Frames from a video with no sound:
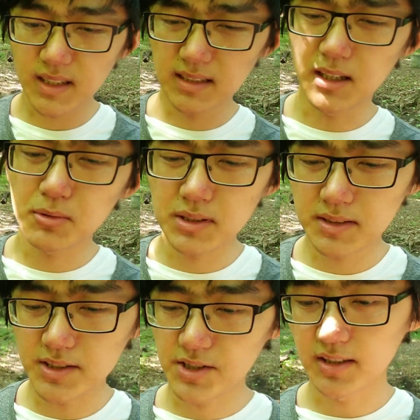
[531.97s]
Now I want to
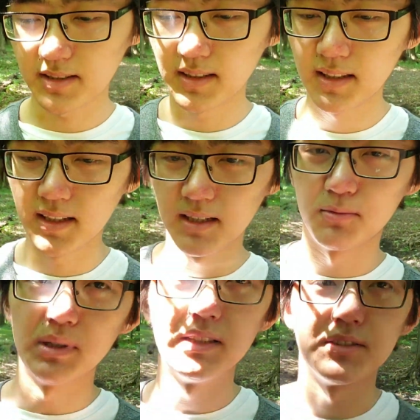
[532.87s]
touch on
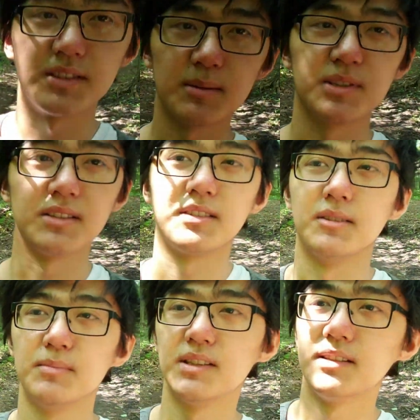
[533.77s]
Windows
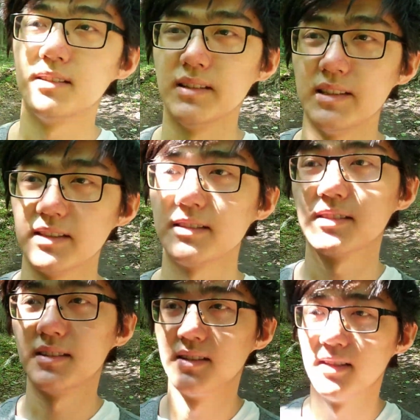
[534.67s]
subsystem Linux.
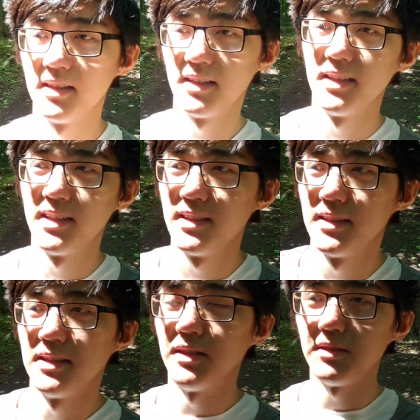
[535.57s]

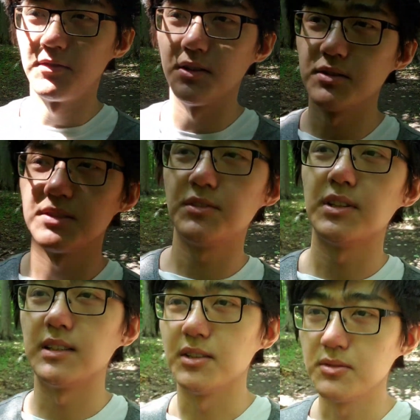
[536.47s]
For those of you
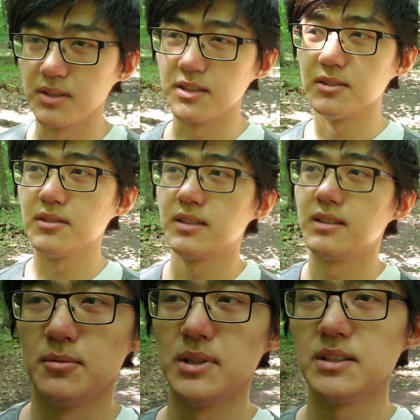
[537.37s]
that don't know,
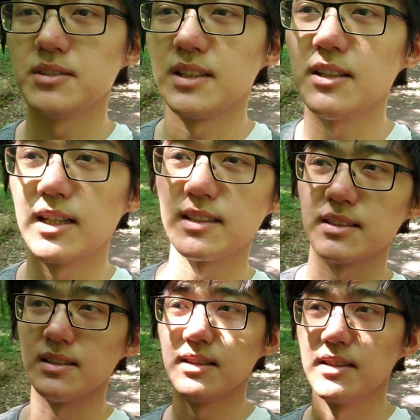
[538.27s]
Windows now has a
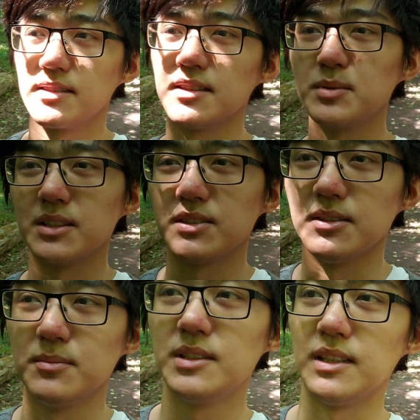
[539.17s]
Linux subsystem